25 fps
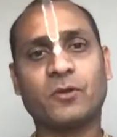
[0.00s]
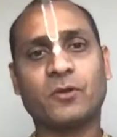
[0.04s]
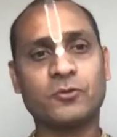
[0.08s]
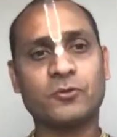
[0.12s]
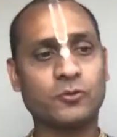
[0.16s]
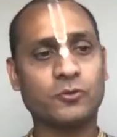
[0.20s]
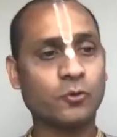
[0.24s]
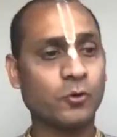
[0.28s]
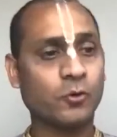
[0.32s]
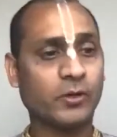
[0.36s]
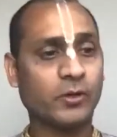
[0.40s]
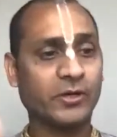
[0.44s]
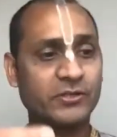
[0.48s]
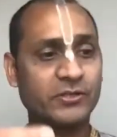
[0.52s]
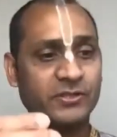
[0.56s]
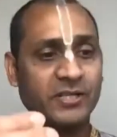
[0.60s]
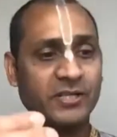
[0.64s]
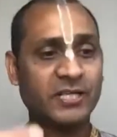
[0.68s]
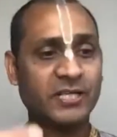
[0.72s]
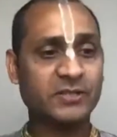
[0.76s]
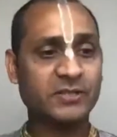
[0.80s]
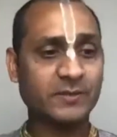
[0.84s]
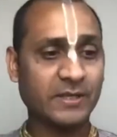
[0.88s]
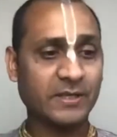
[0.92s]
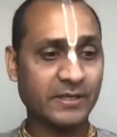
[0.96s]
So
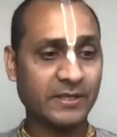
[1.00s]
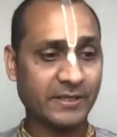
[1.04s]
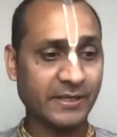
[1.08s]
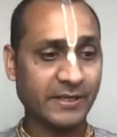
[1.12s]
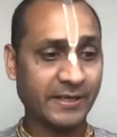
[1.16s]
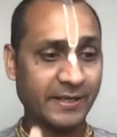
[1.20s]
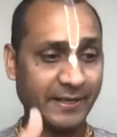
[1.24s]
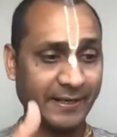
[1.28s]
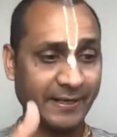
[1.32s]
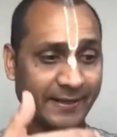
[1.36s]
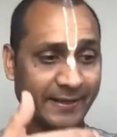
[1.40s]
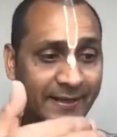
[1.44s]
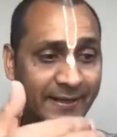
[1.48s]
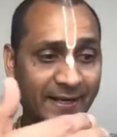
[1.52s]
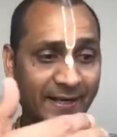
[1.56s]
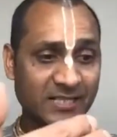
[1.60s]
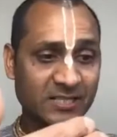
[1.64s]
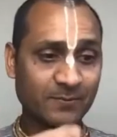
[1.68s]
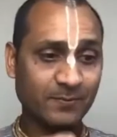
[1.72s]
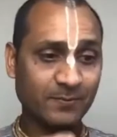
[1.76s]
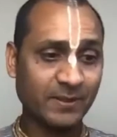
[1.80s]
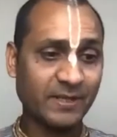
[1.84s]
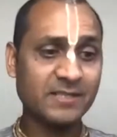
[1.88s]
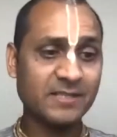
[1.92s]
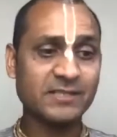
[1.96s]
Krishna here
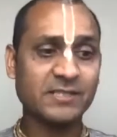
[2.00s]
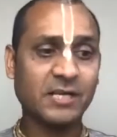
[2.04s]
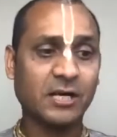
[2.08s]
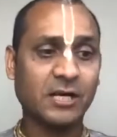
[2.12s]
explains